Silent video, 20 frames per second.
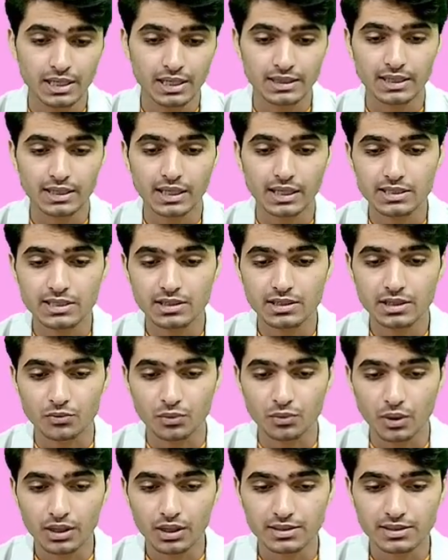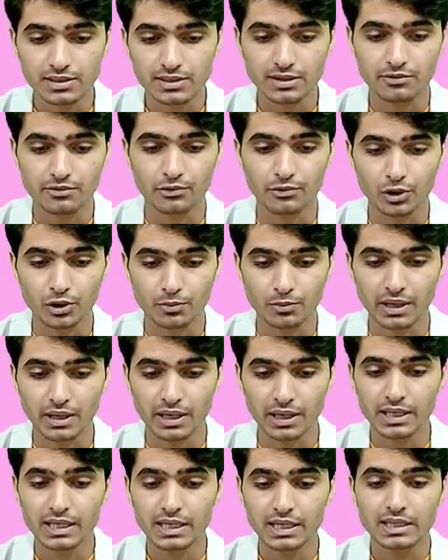that is the drugs, followed
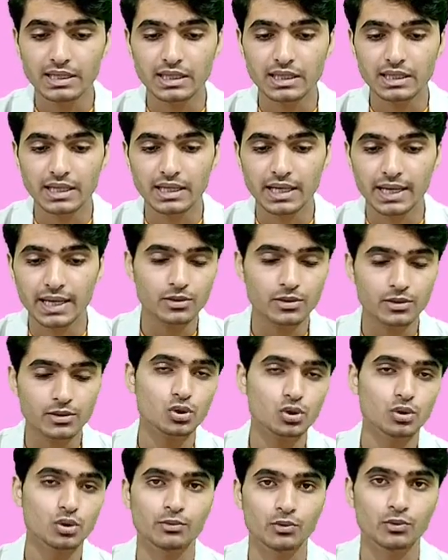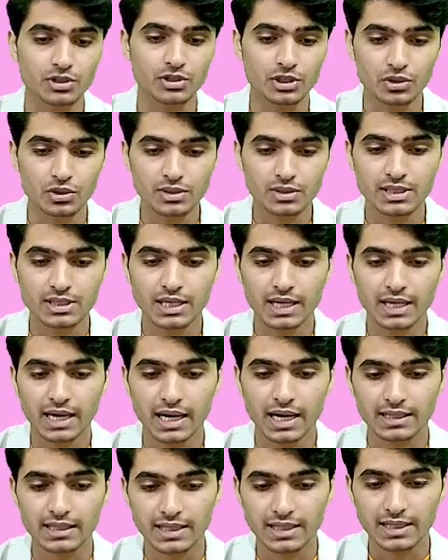by the endoscopic procedures
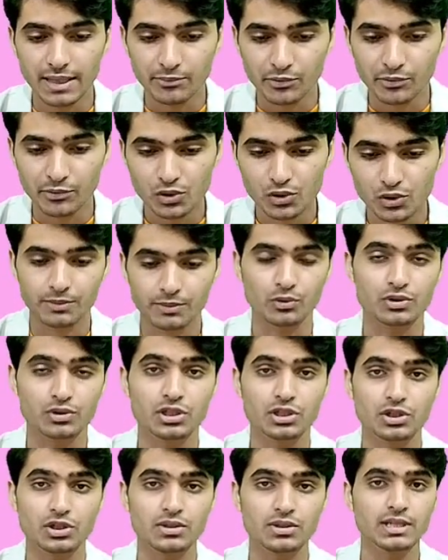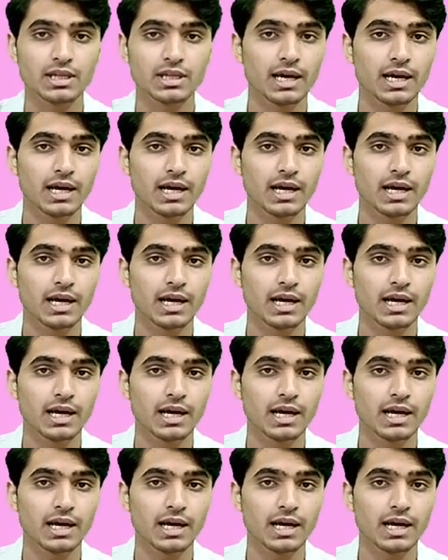and the laparoscopic procedures,